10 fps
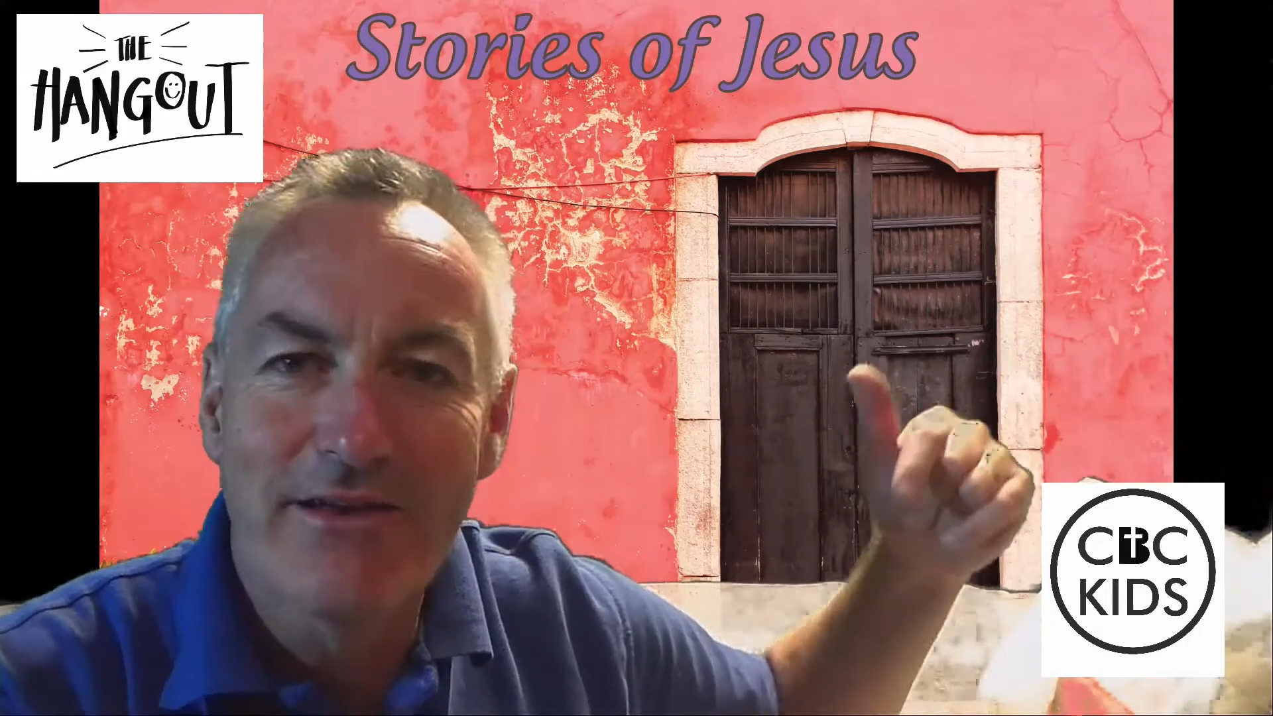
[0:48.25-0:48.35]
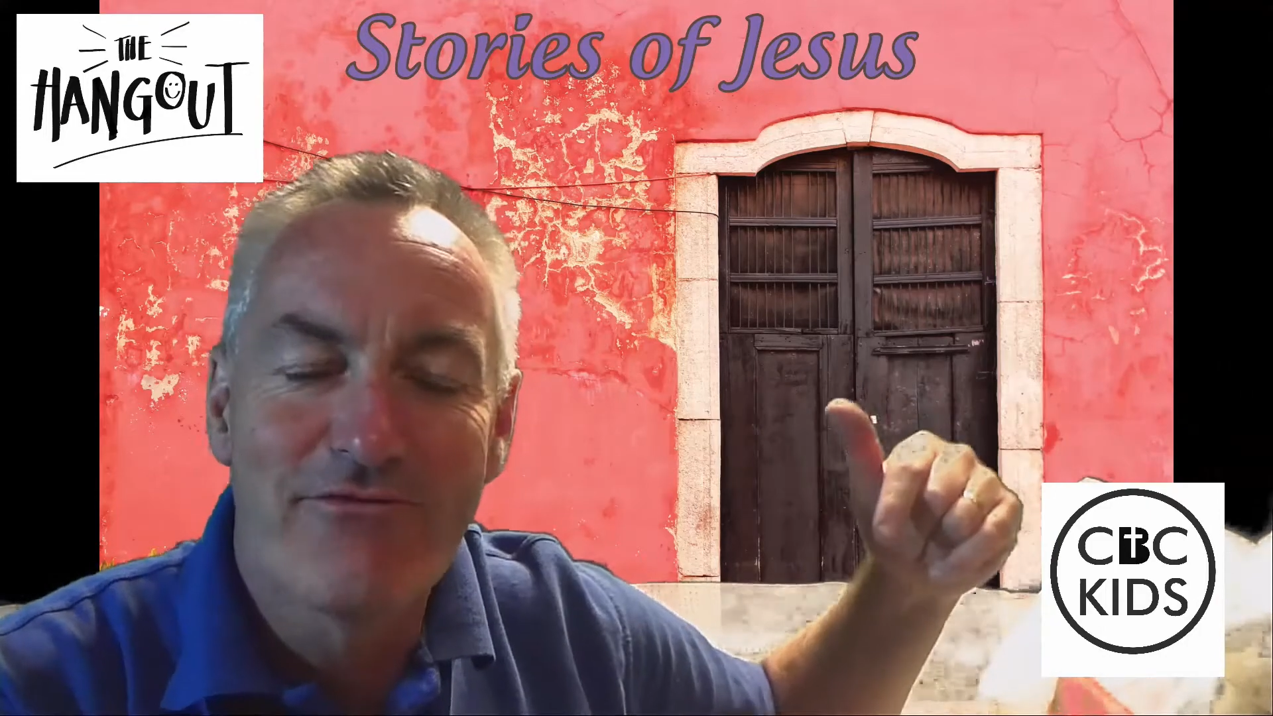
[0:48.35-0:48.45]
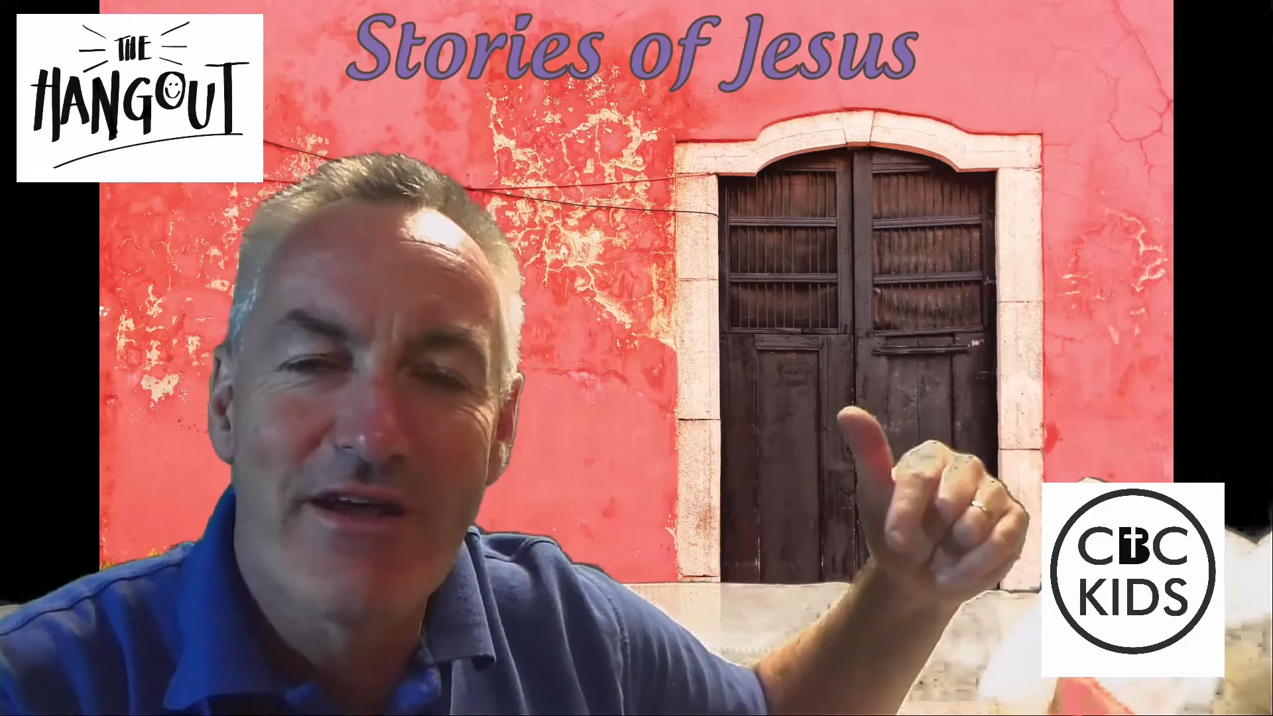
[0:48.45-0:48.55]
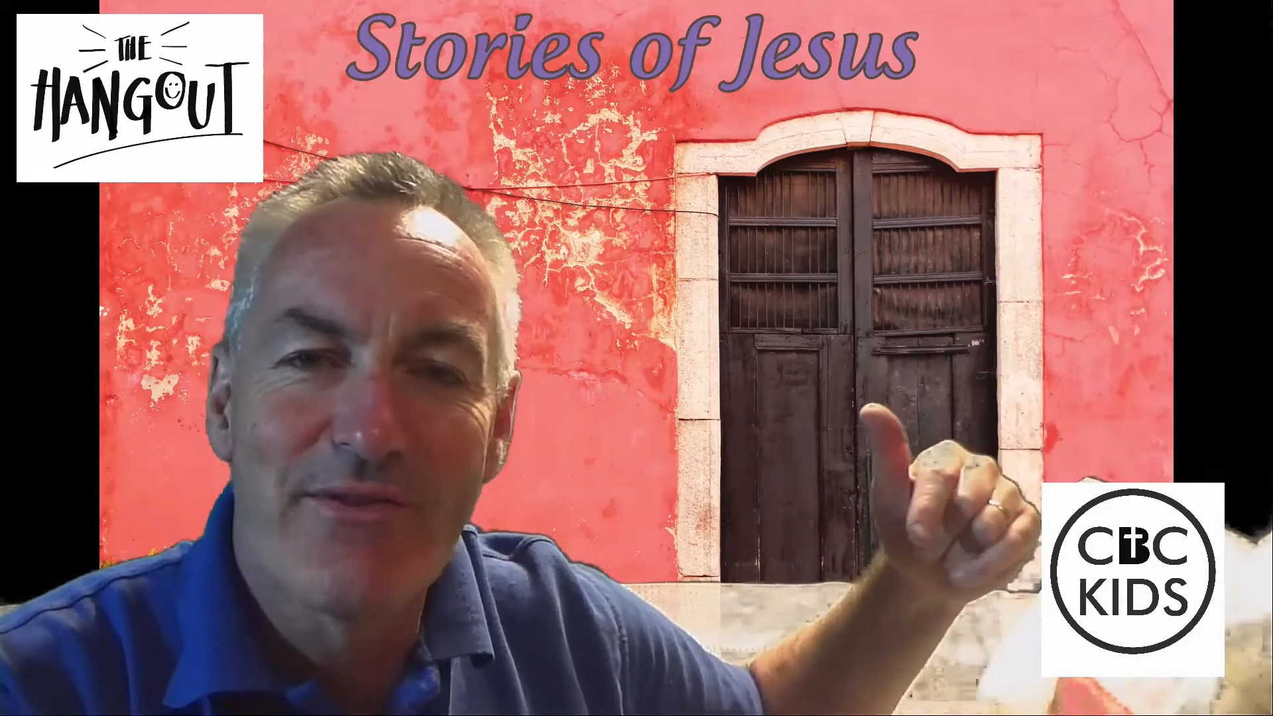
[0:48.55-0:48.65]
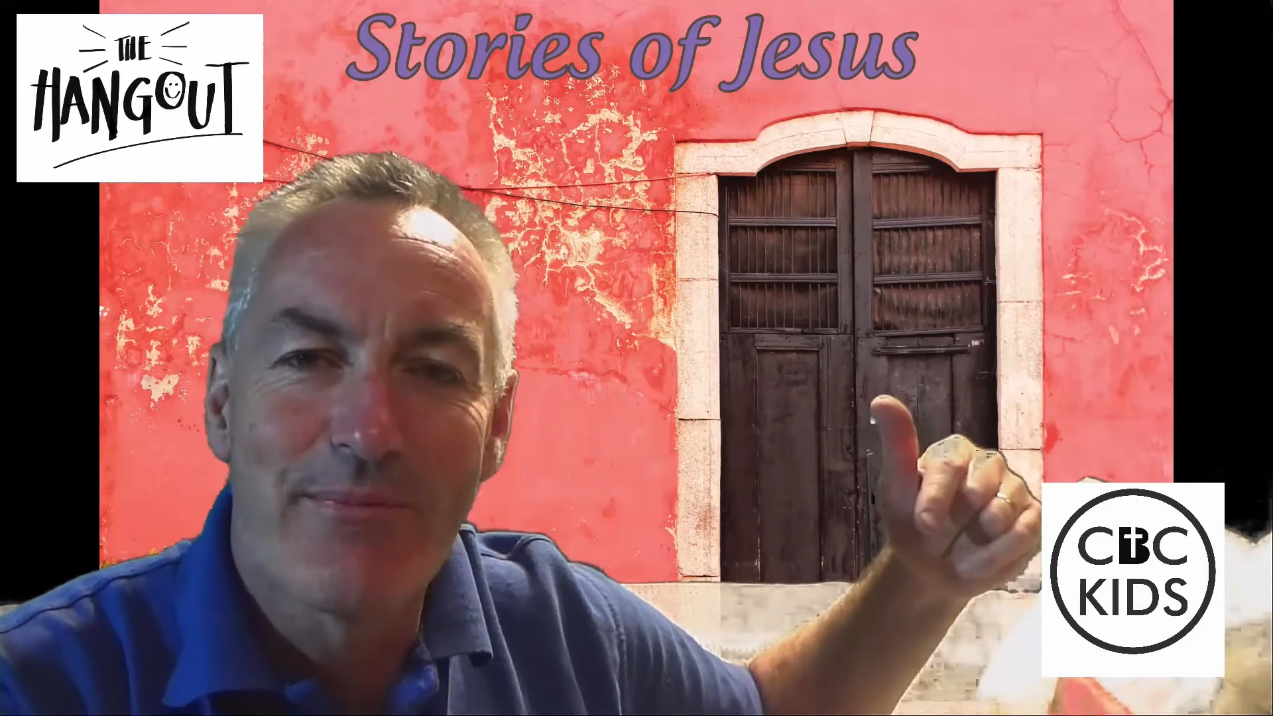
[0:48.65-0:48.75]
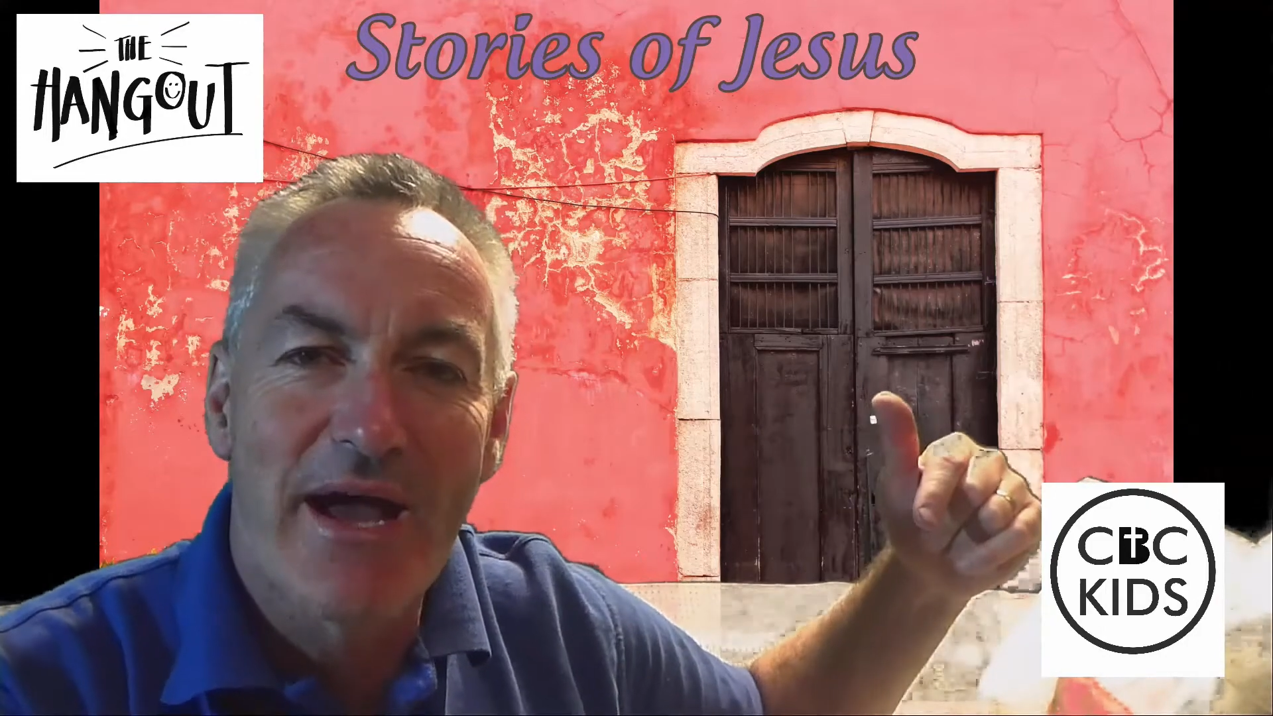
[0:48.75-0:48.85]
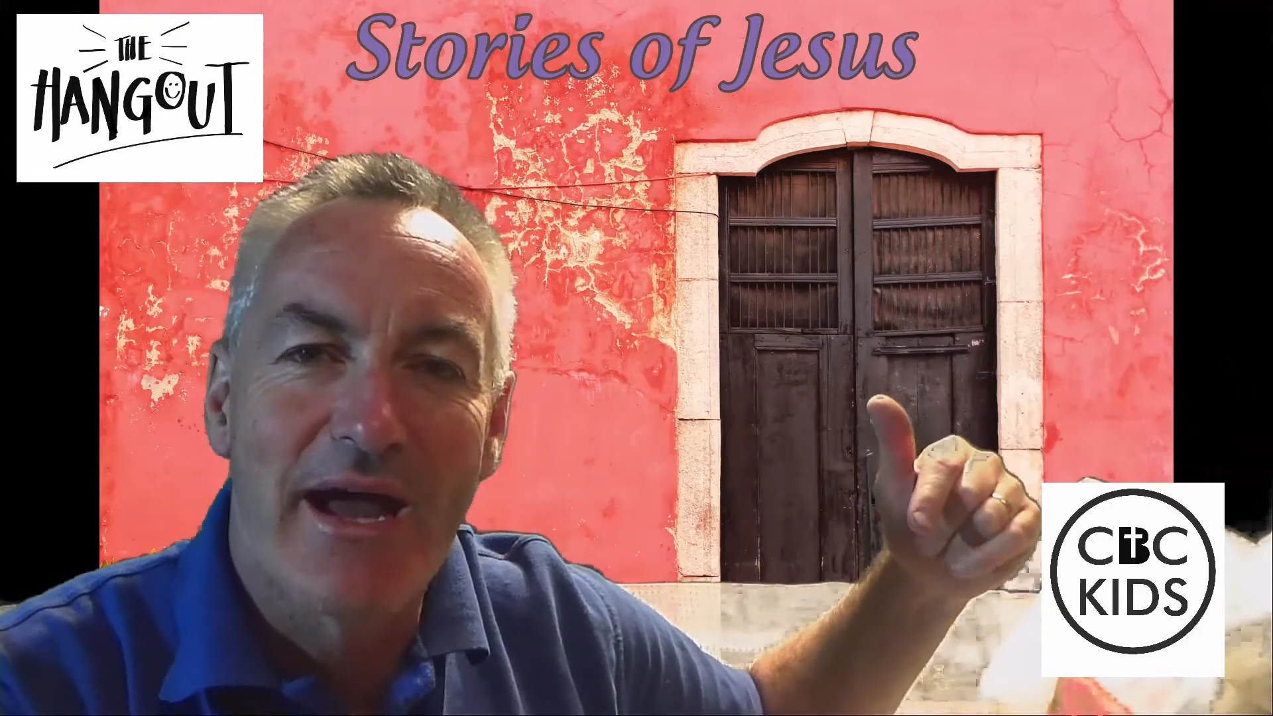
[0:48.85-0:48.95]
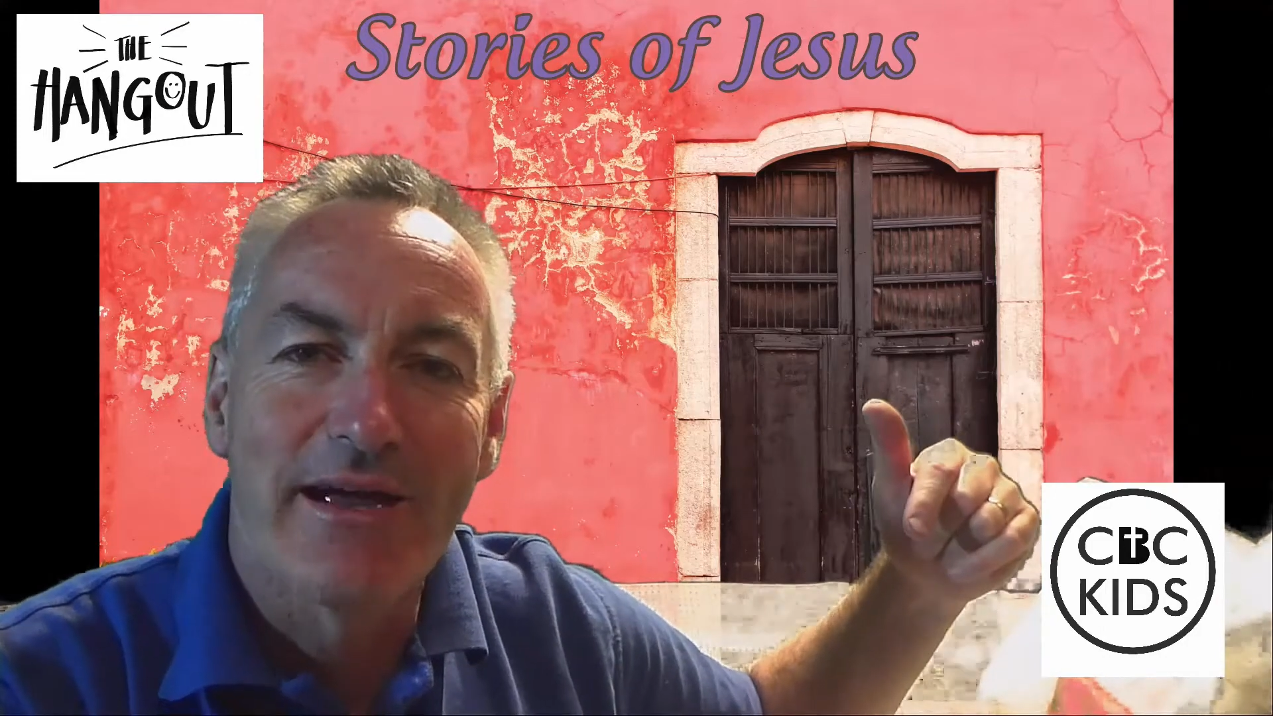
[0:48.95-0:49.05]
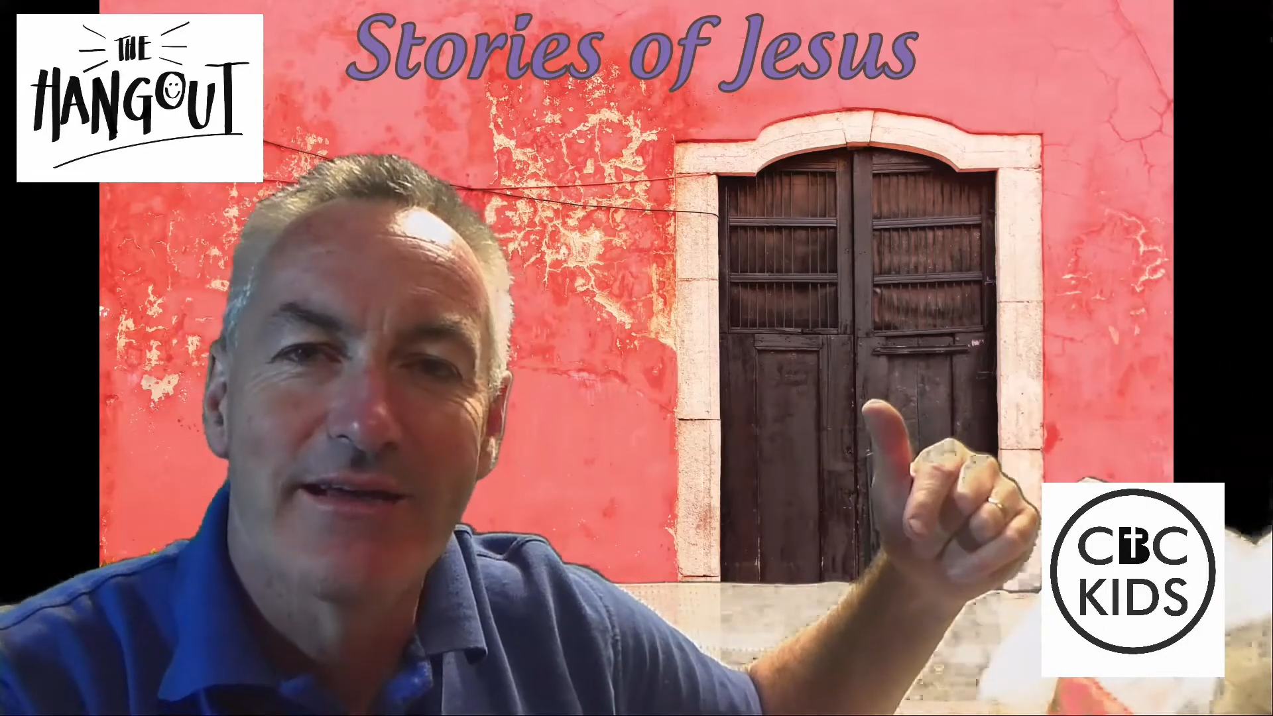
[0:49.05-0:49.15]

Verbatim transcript: in around the back